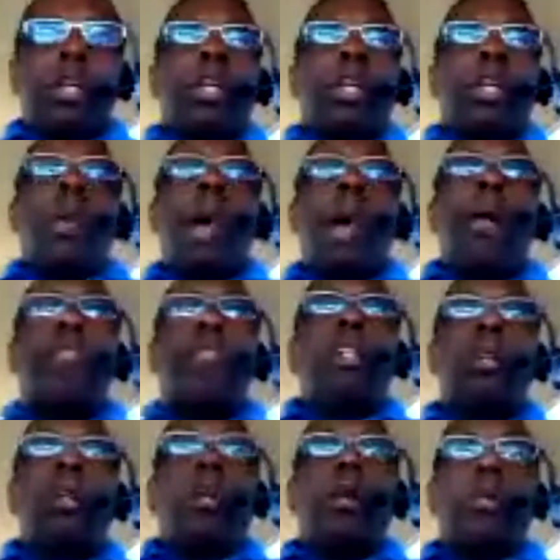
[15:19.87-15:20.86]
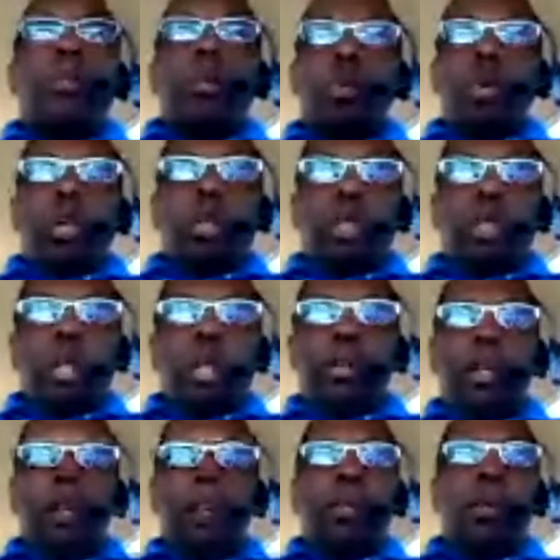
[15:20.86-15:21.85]
you have to do TV
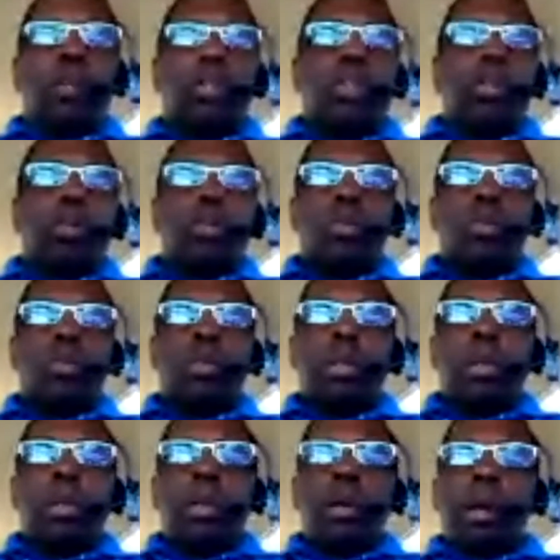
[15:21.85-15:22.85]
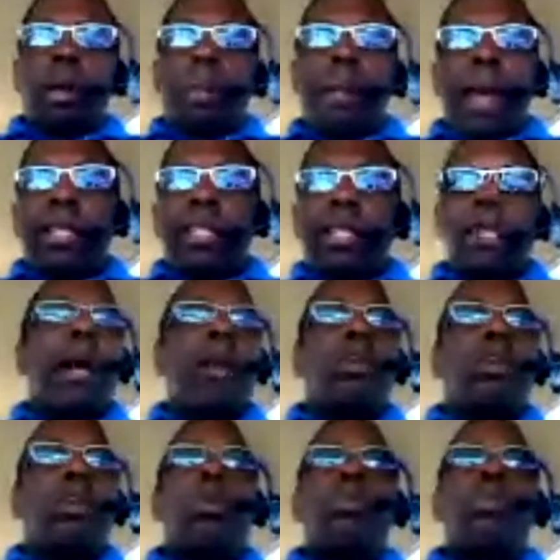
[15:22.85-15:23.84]
commercials, magazine
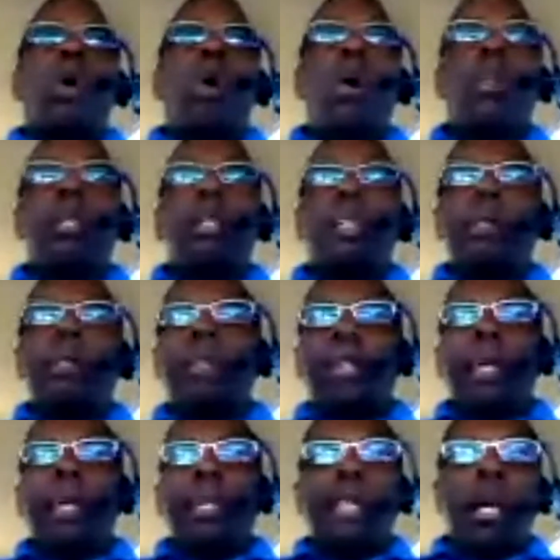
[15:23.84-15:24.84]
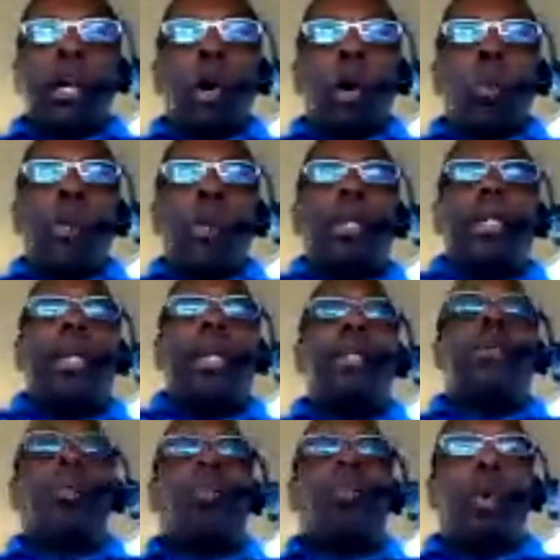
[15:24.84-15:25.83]
articles, all the different things that go into
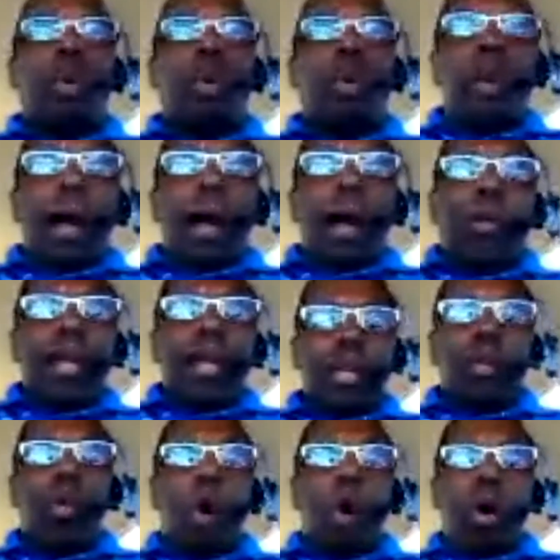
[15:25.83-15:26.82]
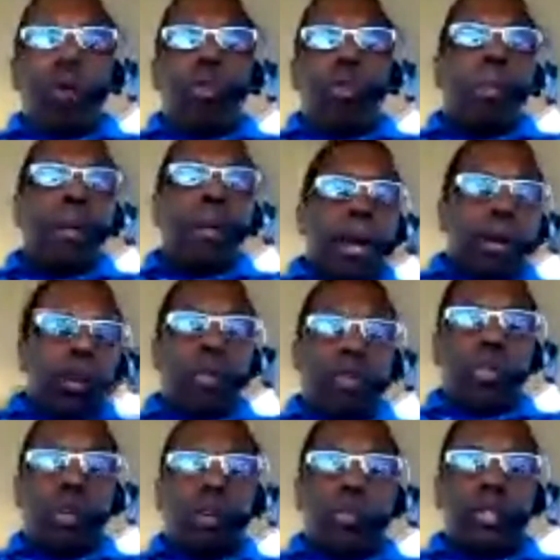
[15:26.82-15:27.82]
getting the word out that you offer a product or a
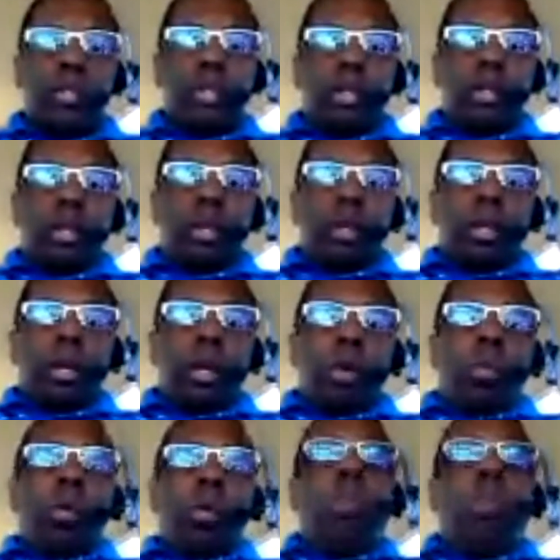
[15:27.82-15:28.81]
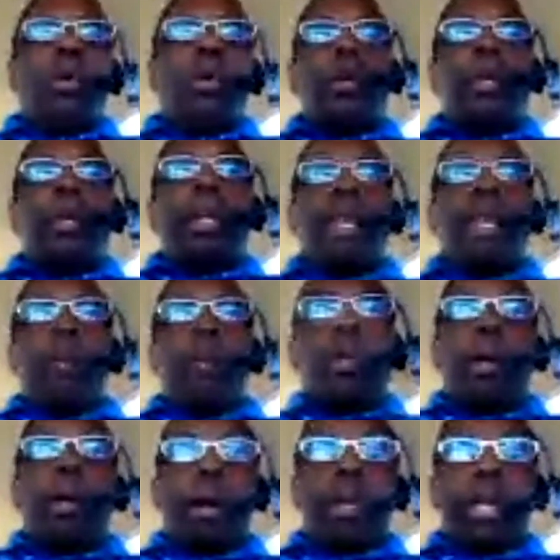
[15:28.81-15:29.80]
service. Well, when you're in a network
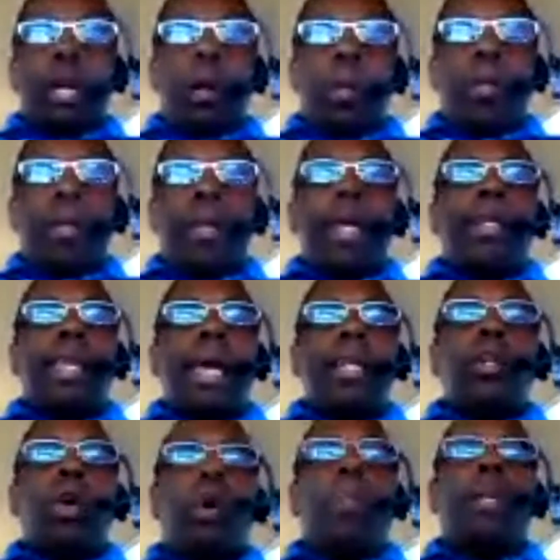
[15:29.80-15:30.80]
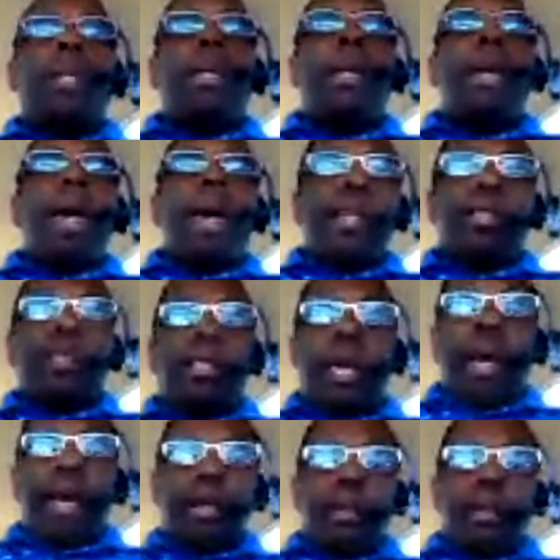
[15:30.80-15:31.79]
marketing company, they normally X that